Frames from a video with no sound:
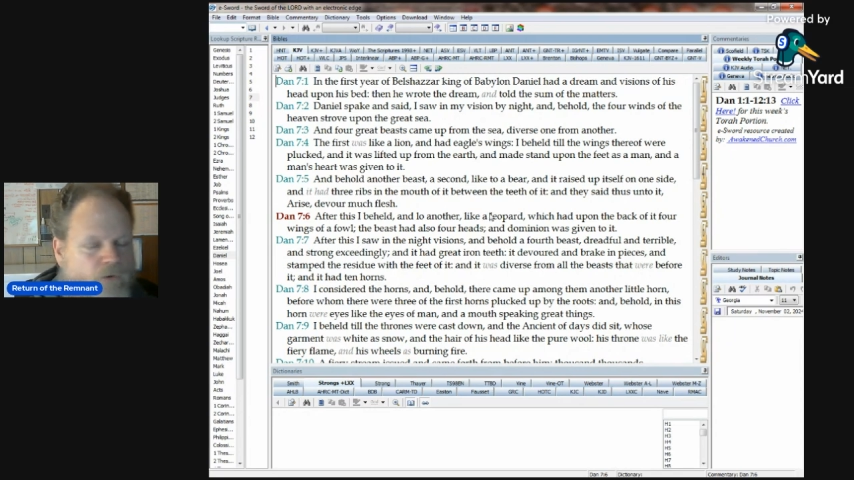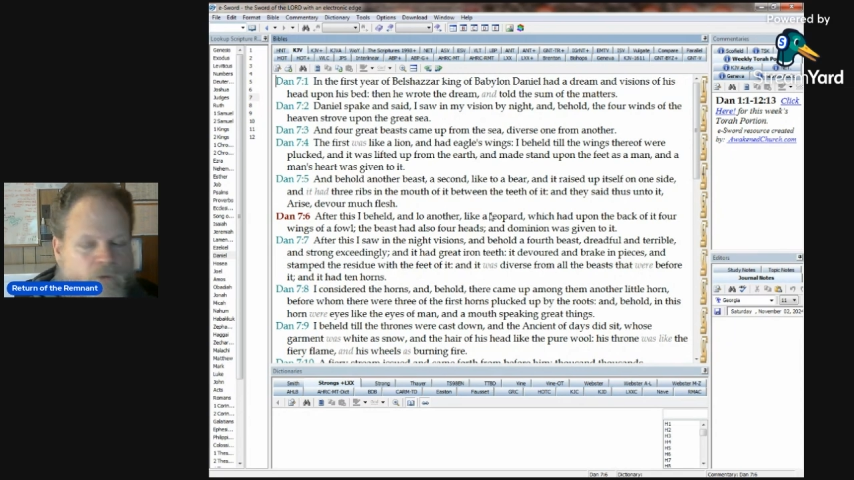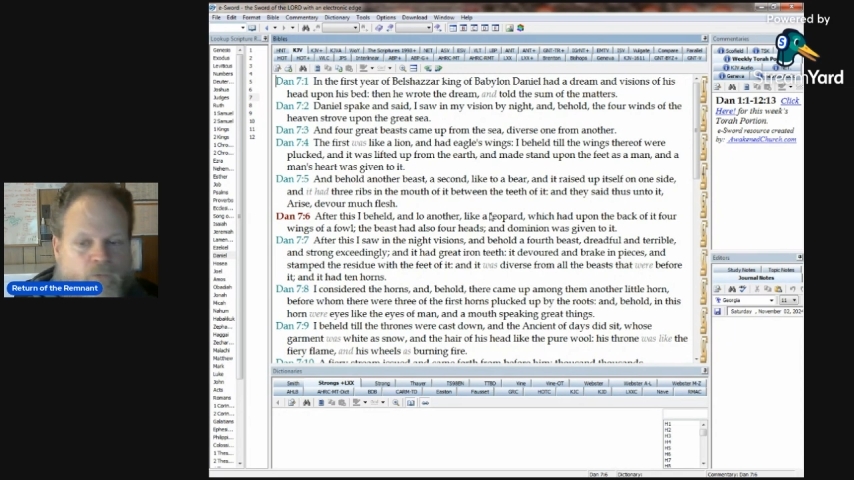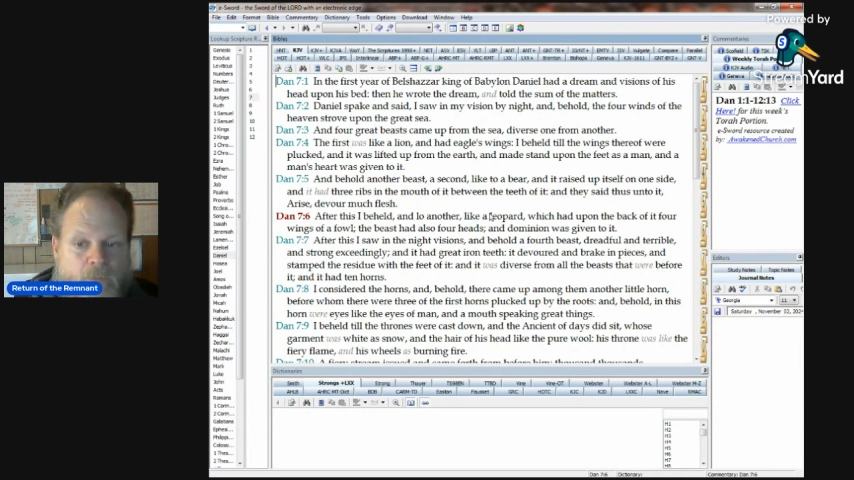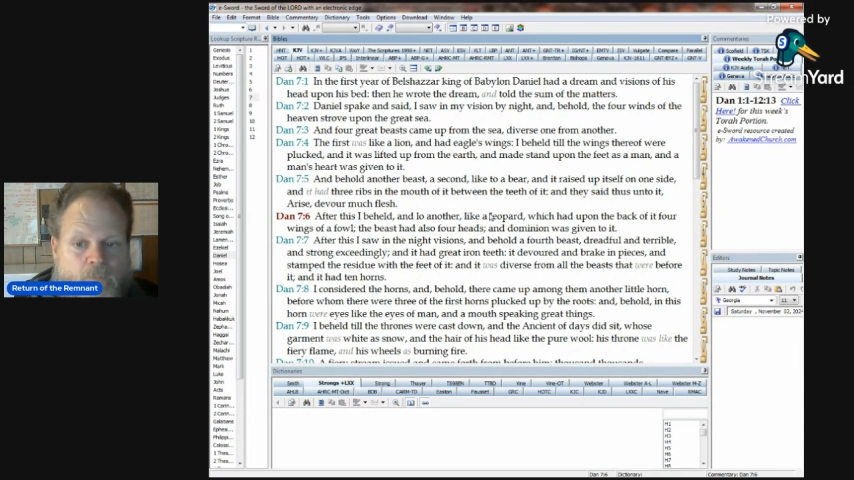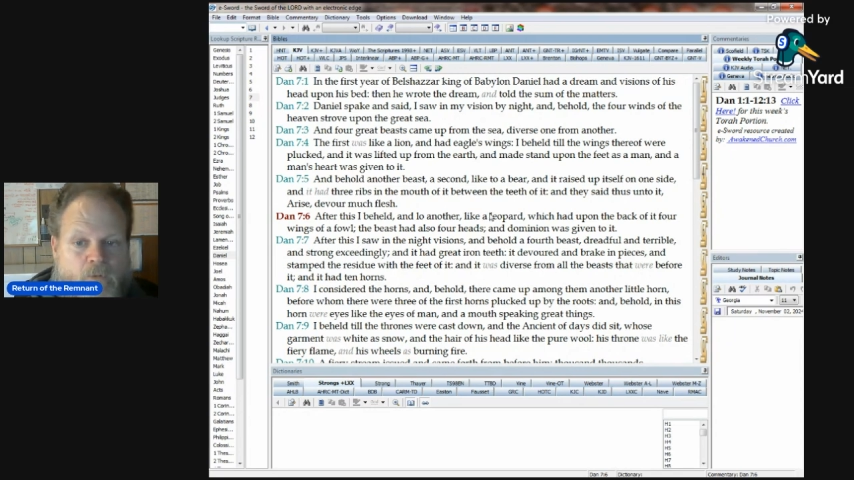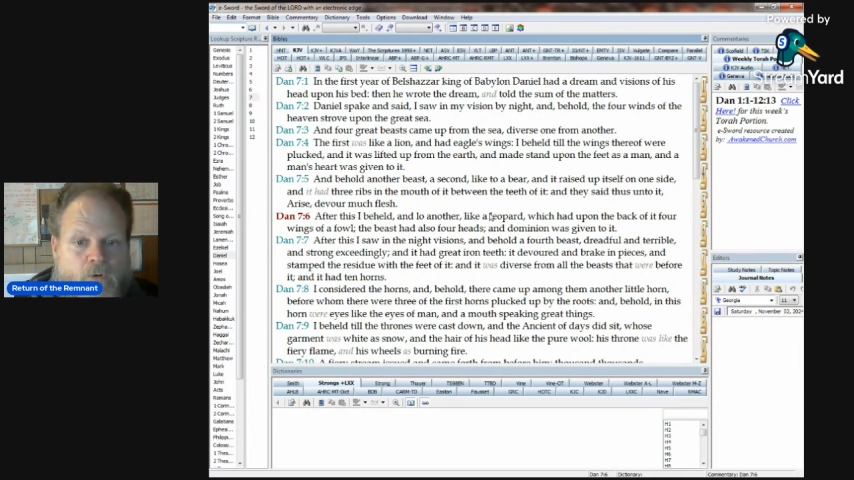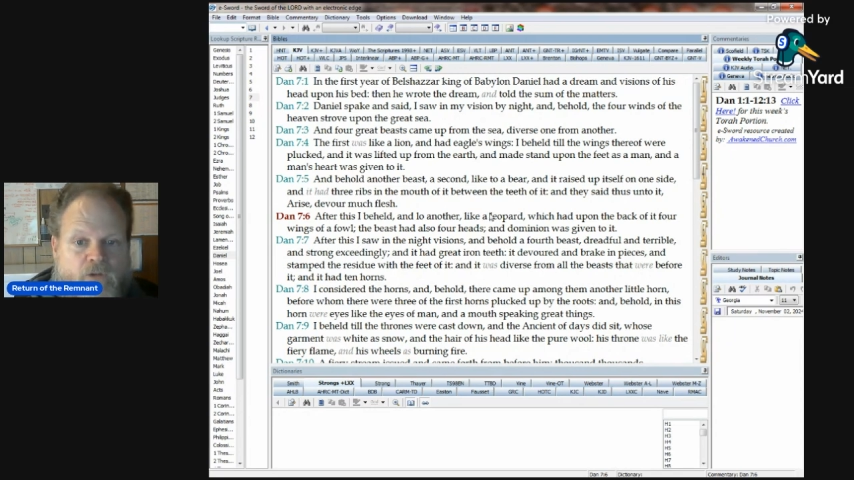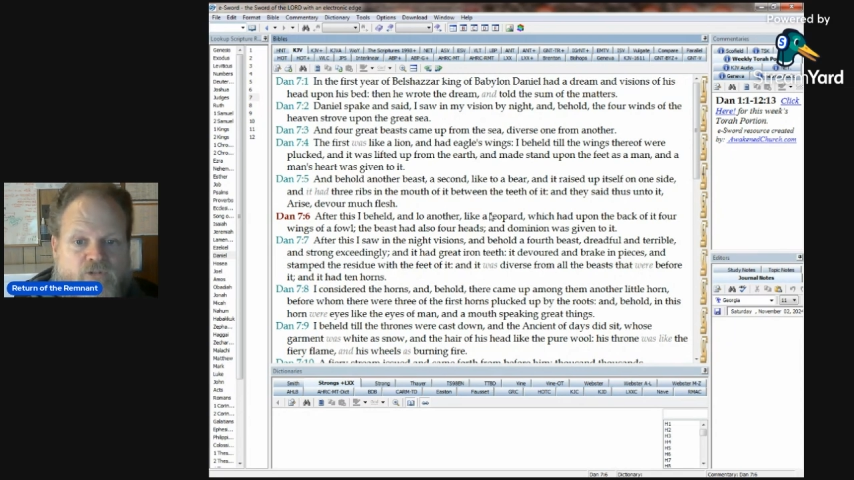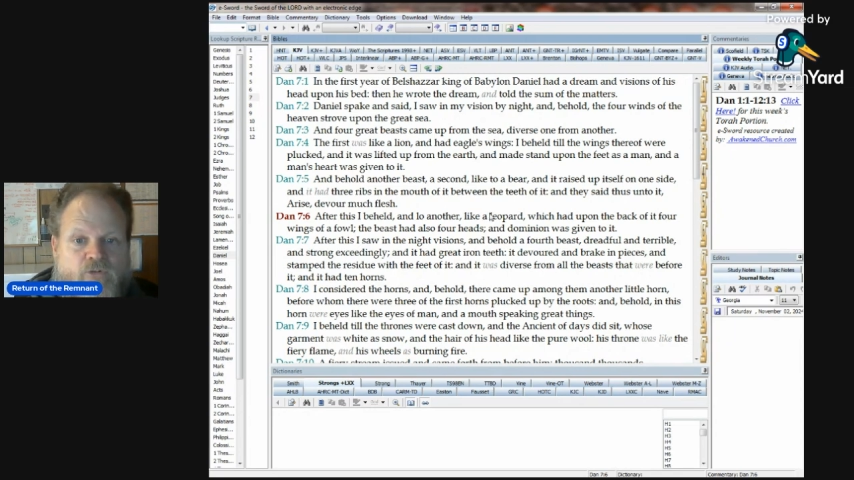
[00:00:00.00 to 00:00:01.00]
And remember,
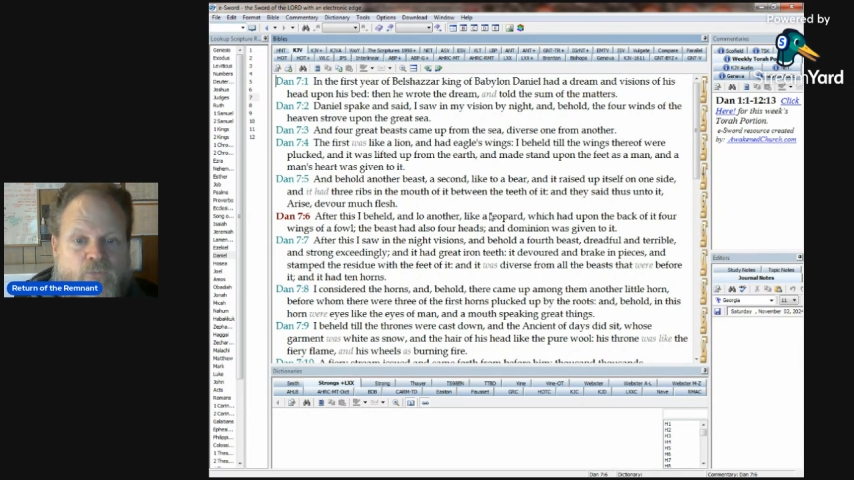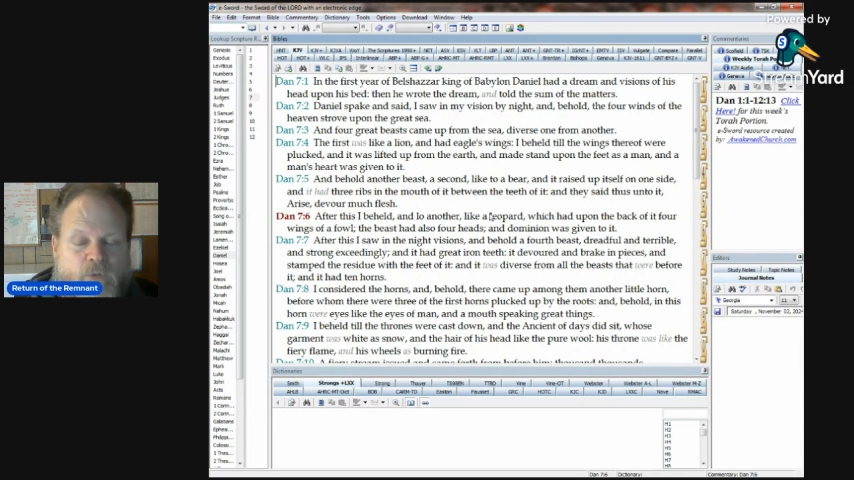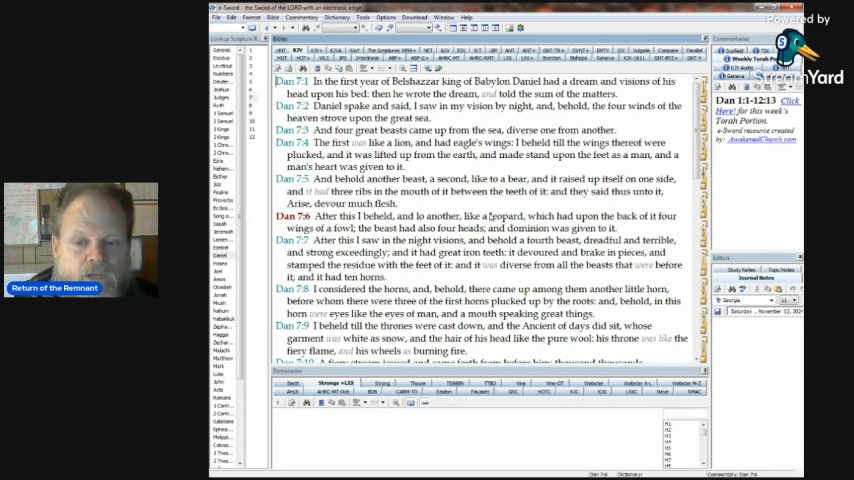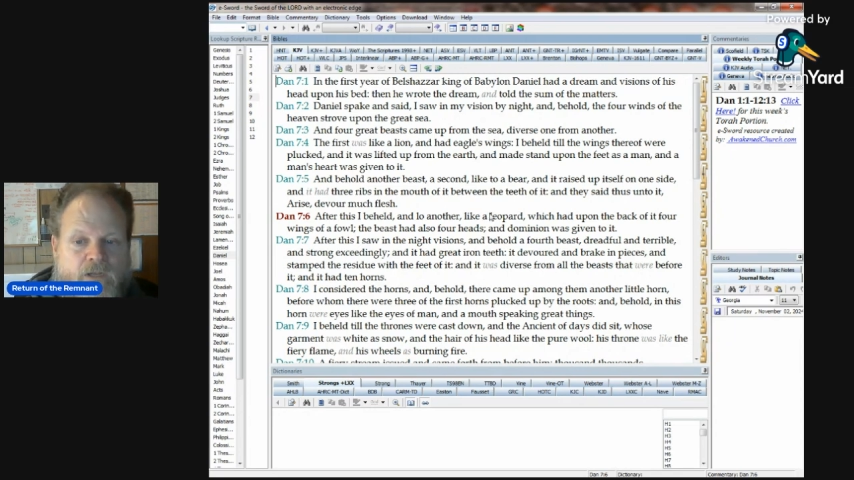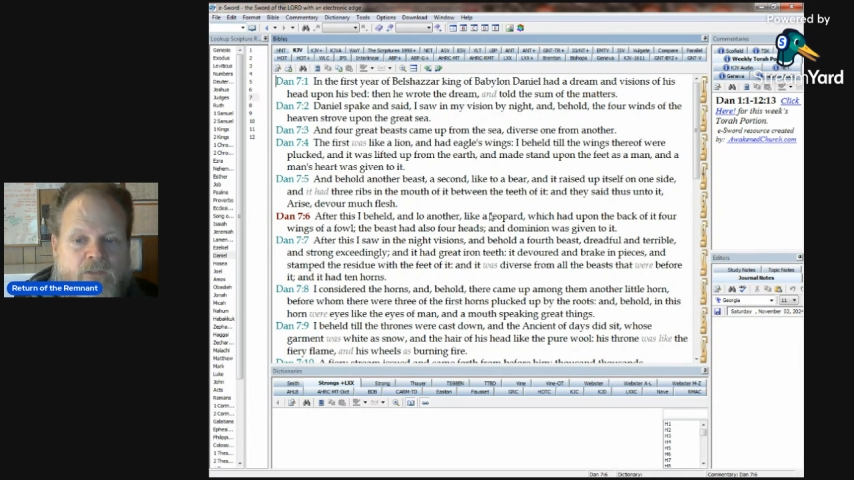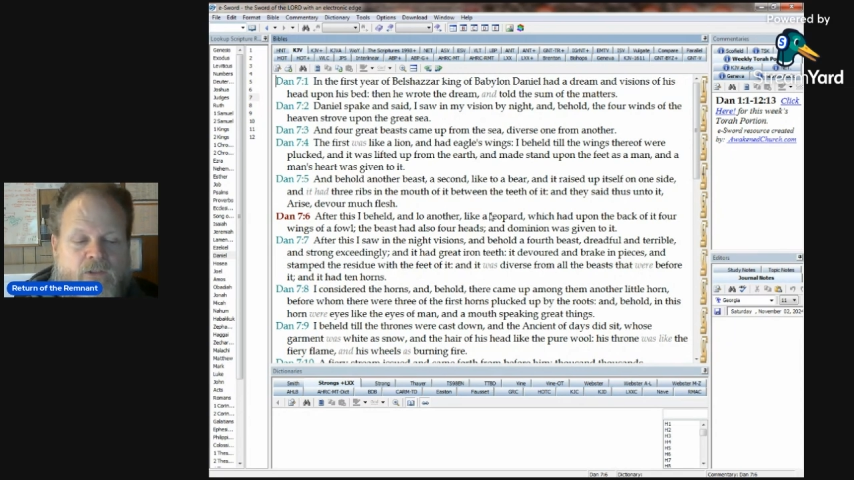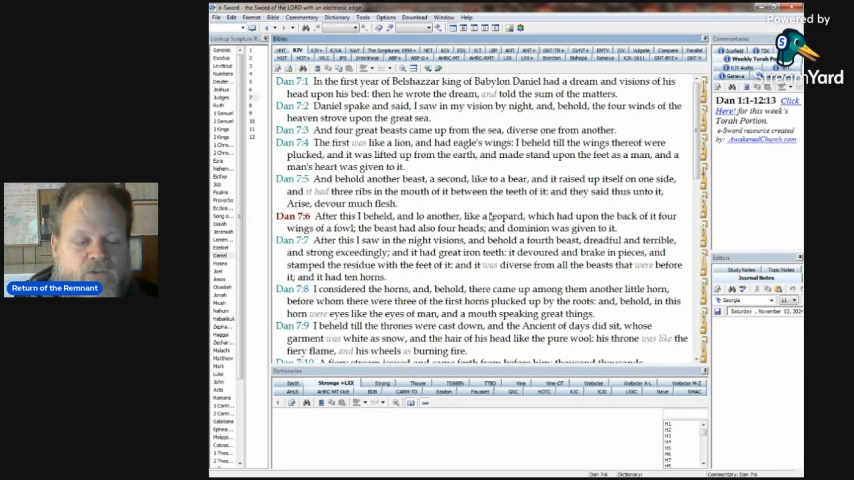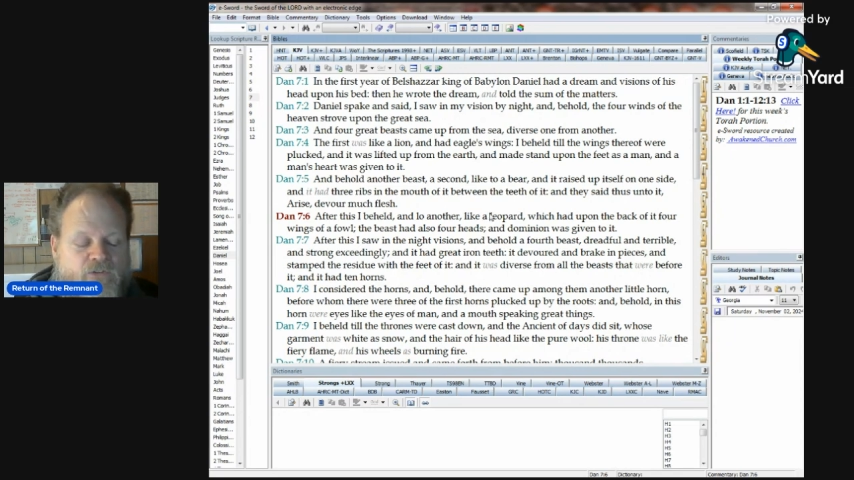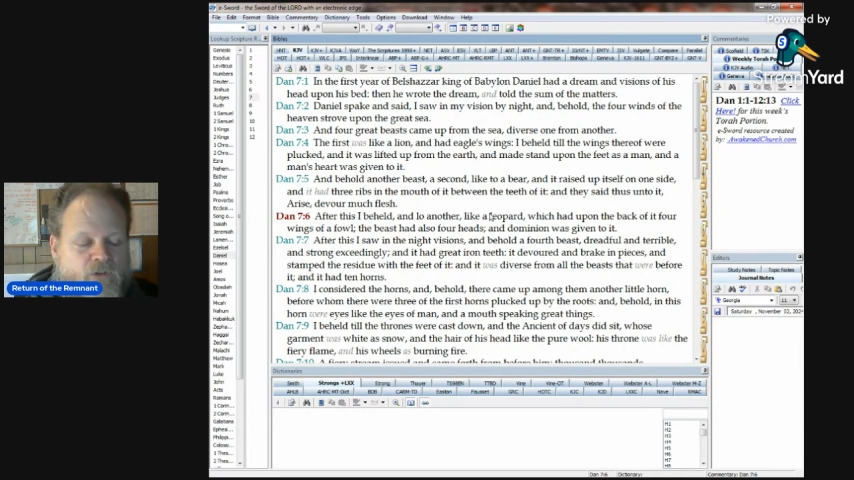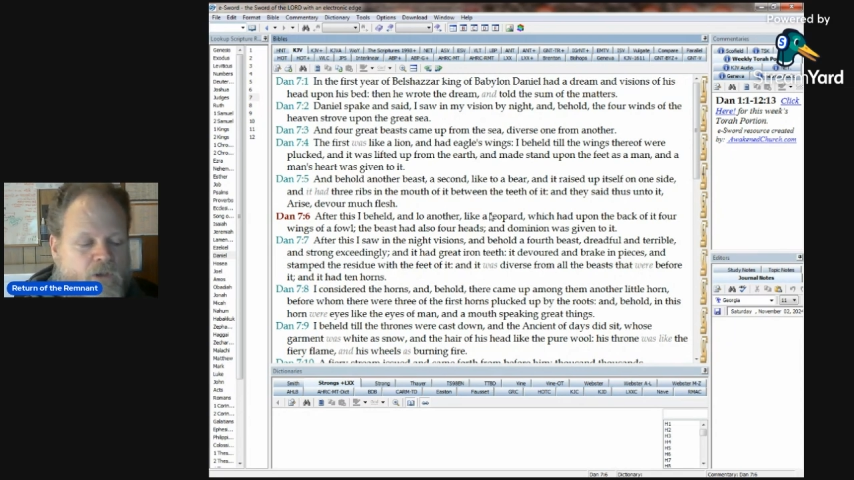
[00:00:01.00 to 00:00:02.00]
as you're reading
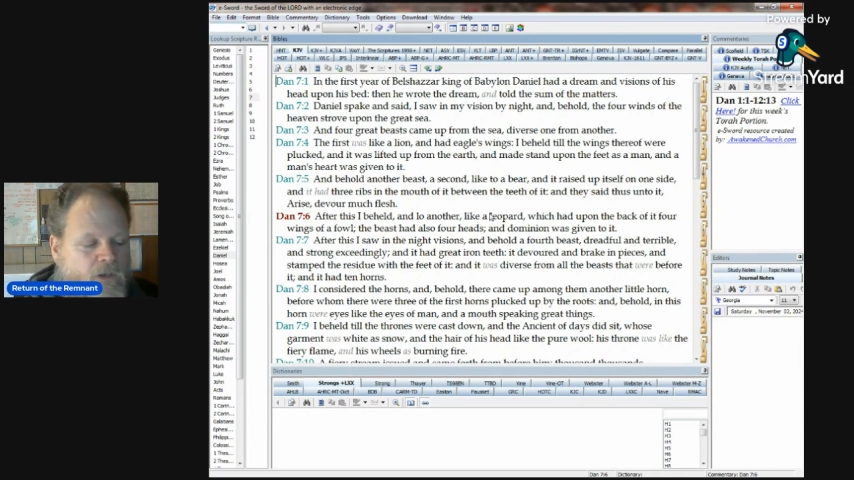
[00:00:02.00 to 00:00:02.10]
this,